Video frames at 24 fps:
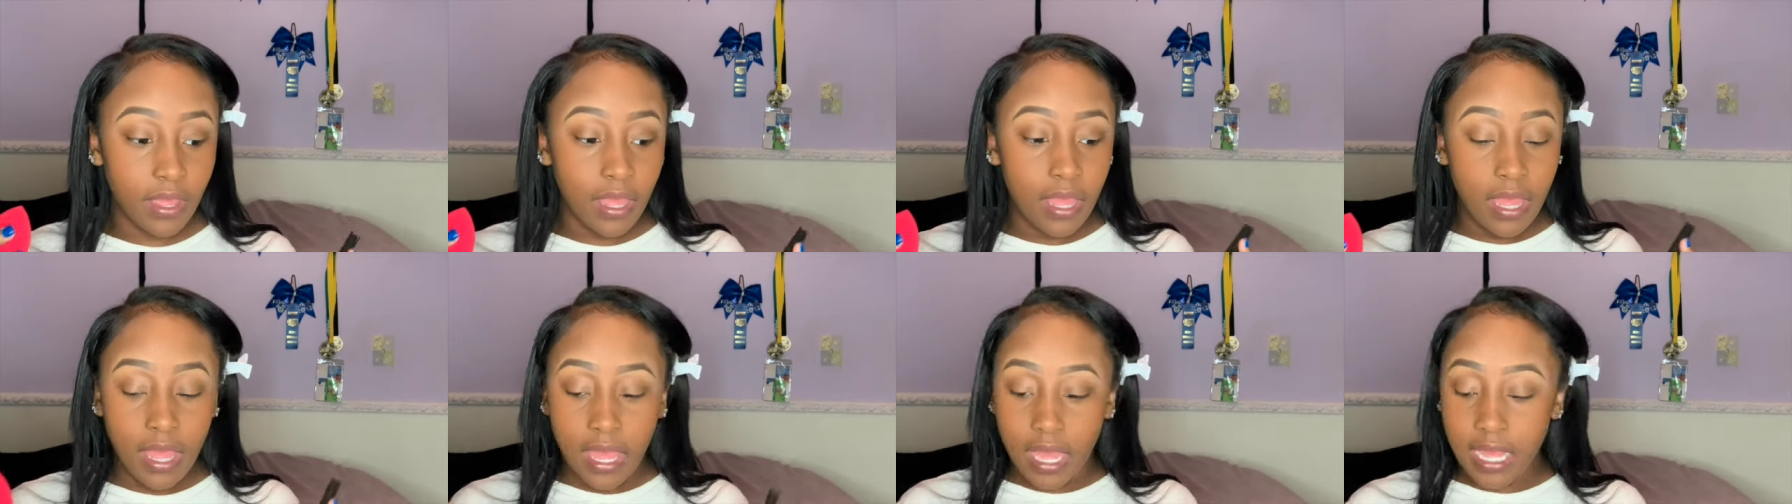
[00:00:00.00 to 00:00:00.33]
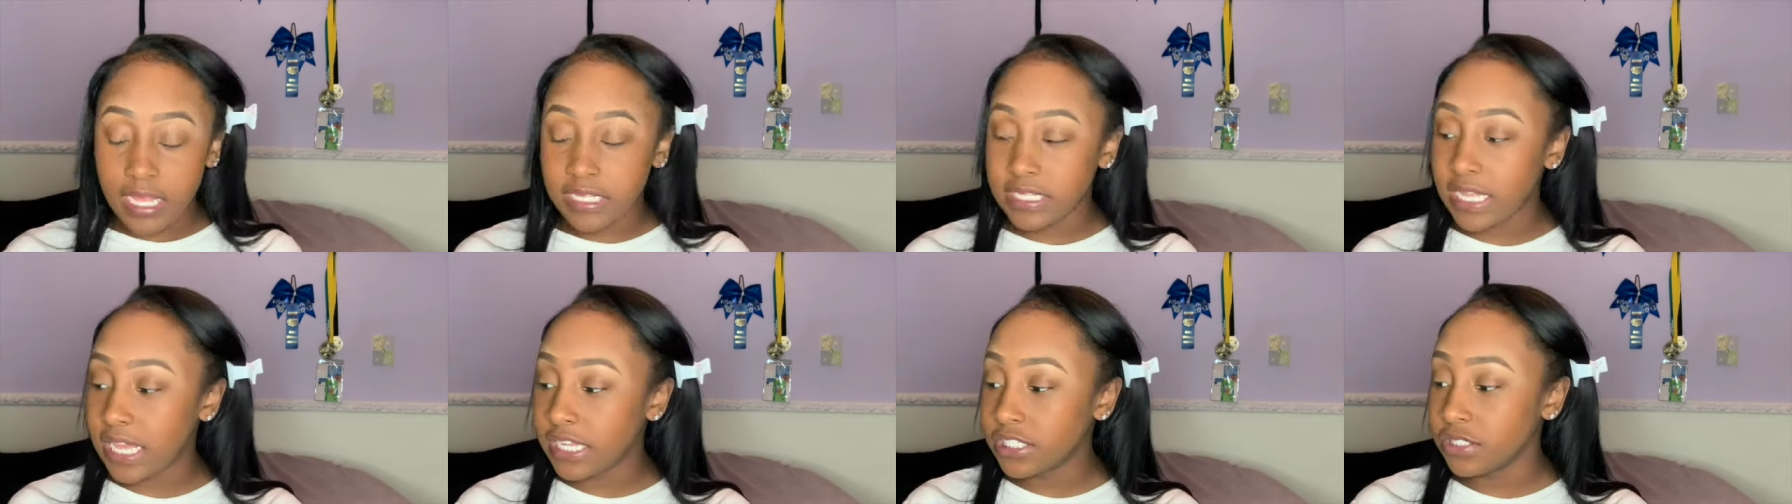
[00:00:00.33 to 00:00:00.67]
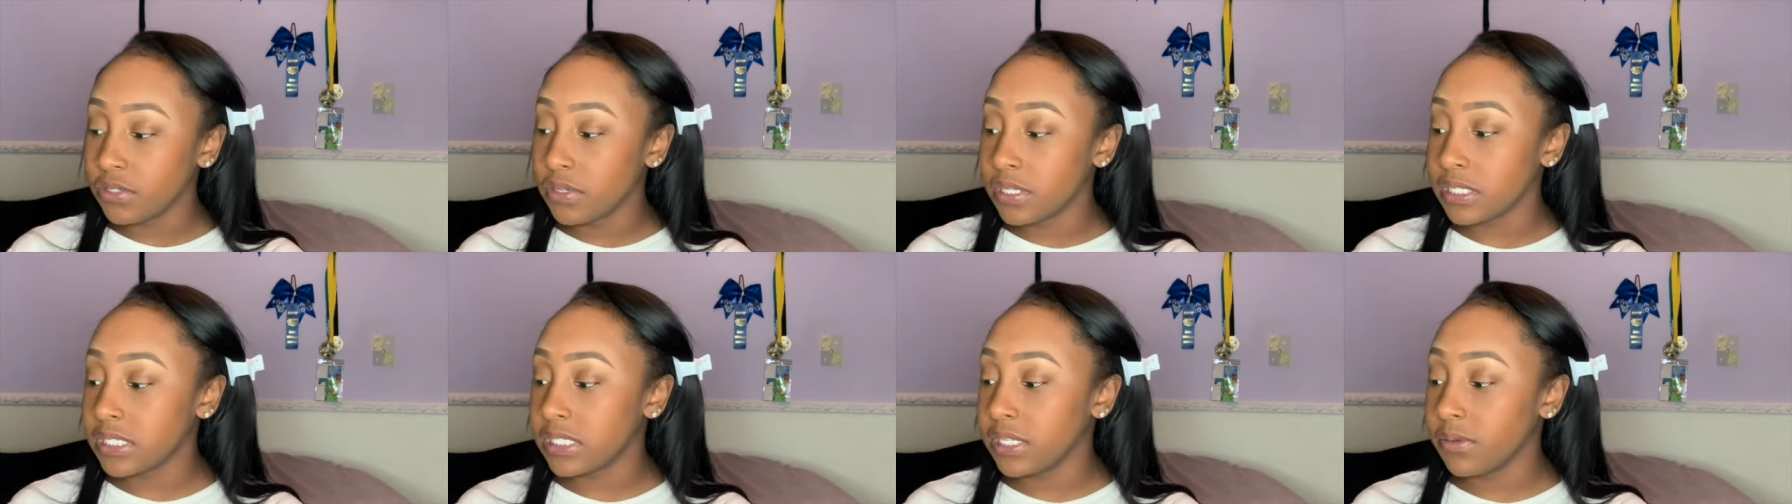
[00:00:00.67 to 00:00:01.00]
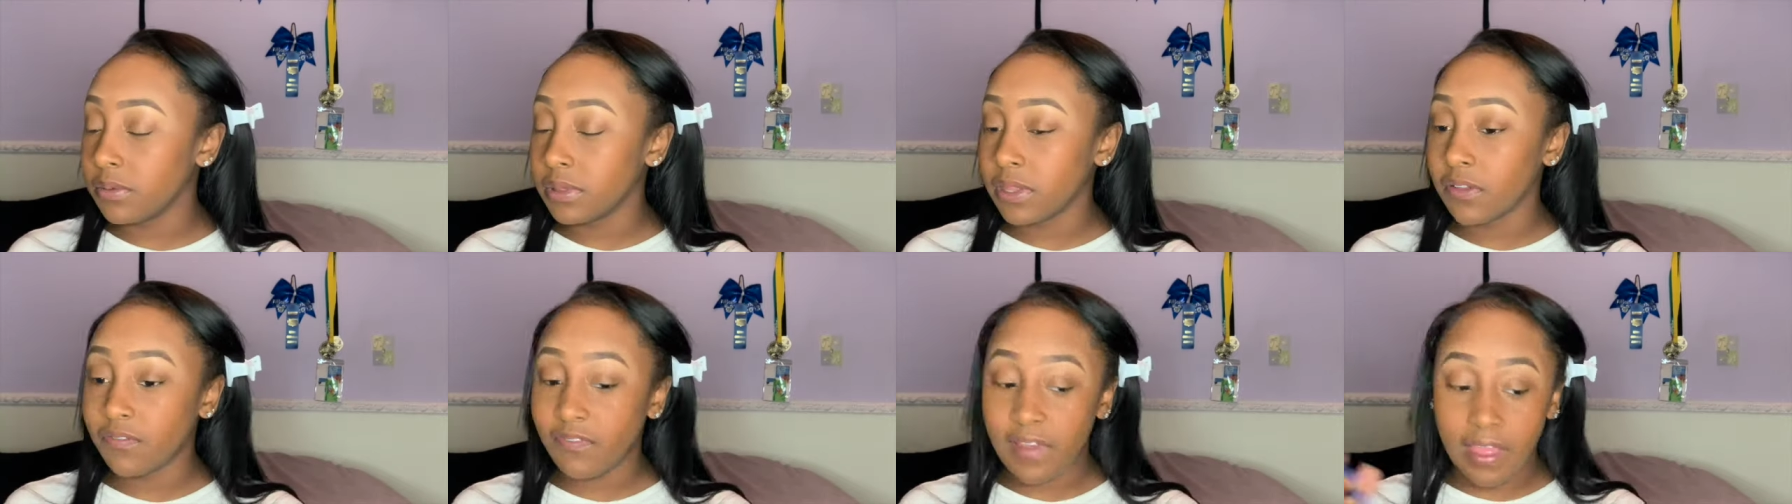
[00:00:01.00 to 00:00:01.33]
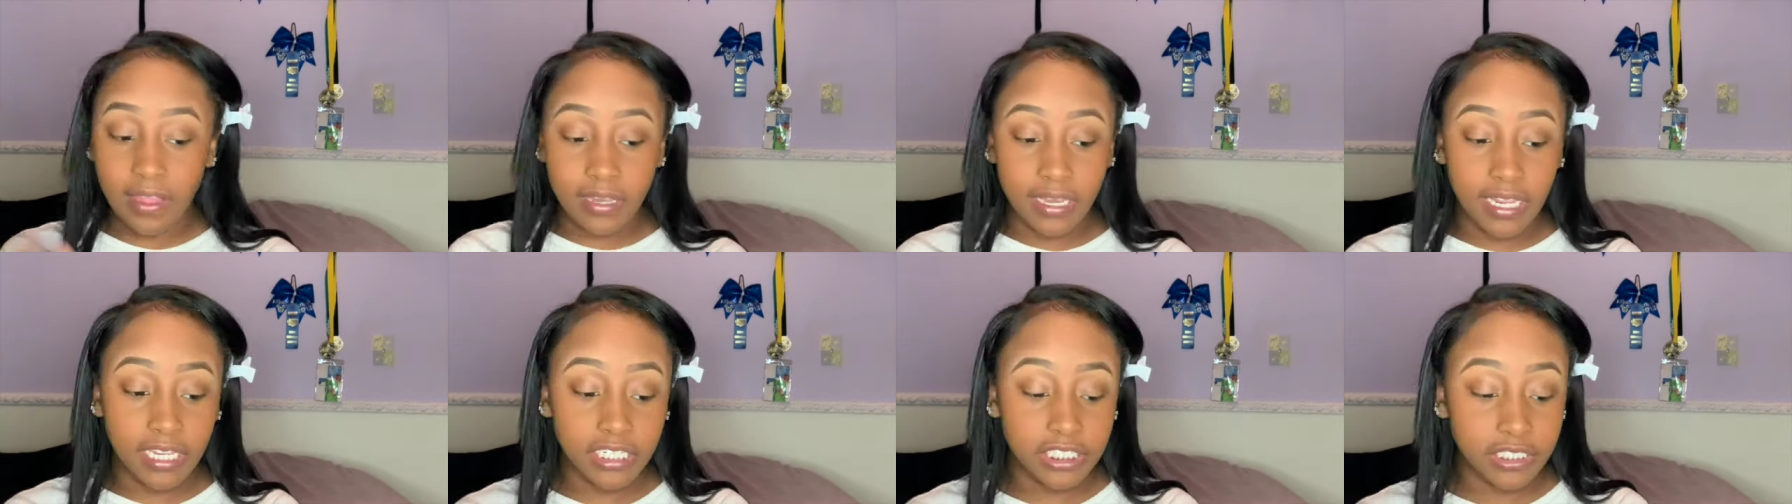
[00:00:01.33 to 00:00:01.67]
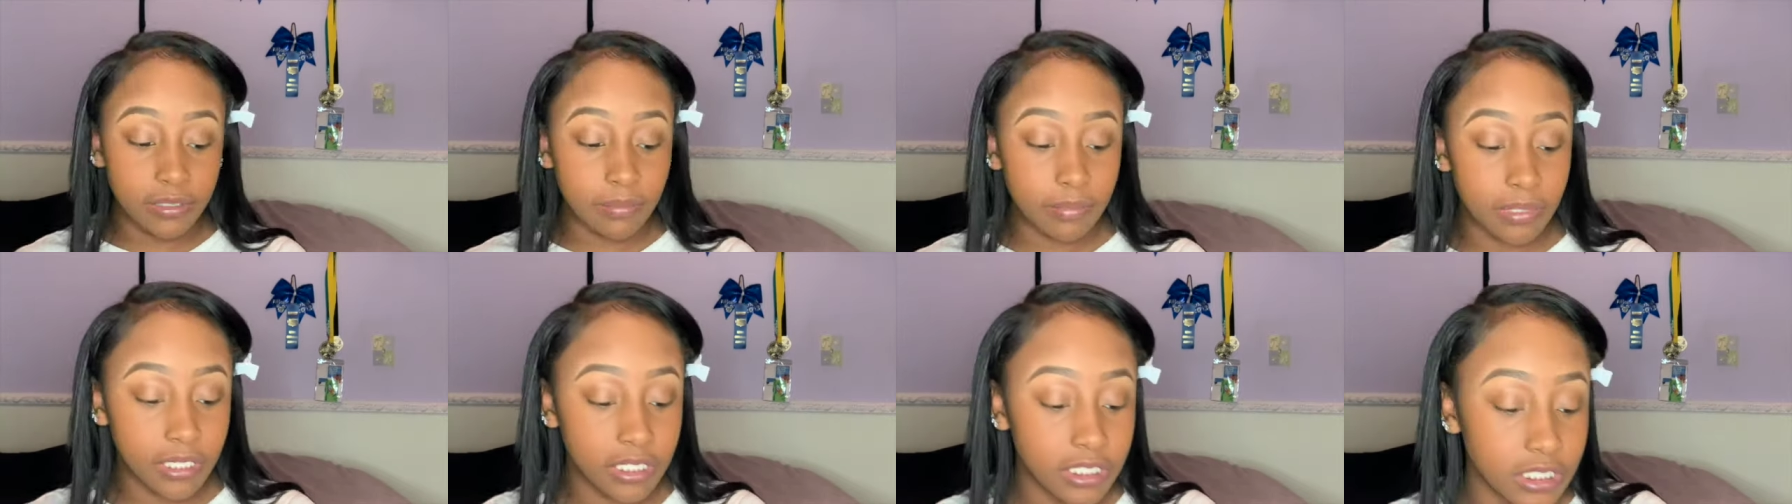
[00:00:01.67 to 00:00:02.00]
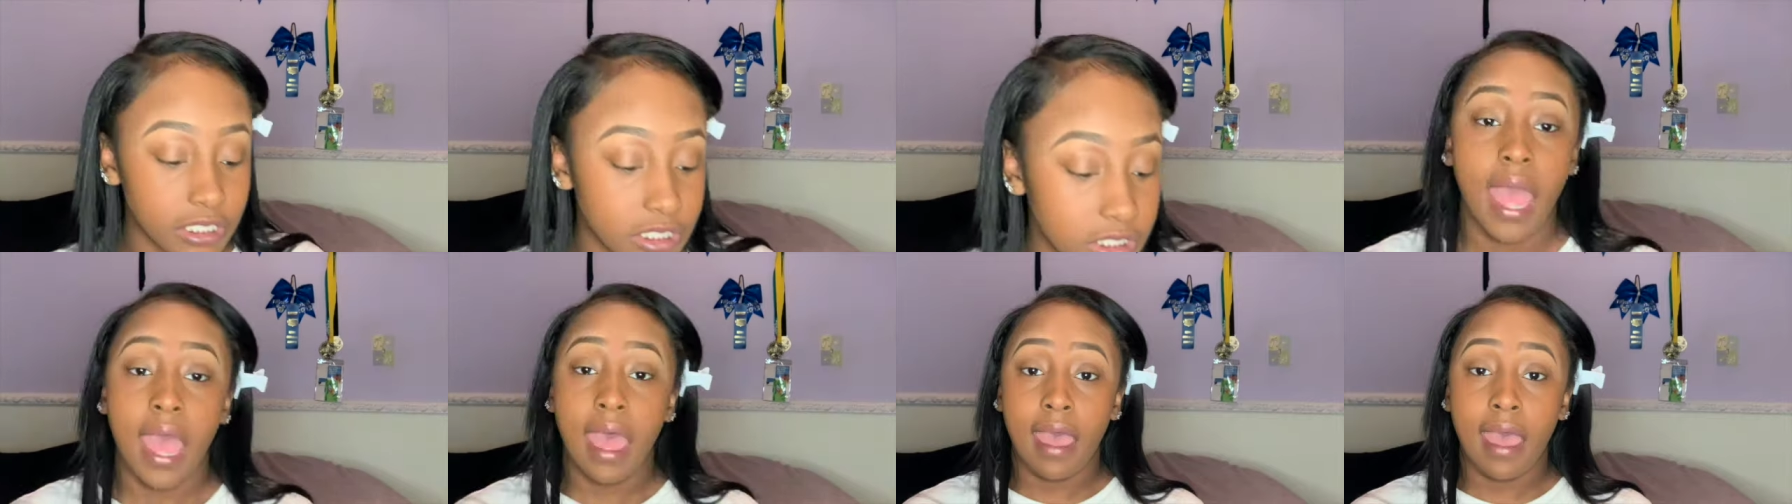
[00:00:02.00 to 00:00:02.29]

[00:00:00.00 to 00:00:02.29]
because as you can see with the foundation brush,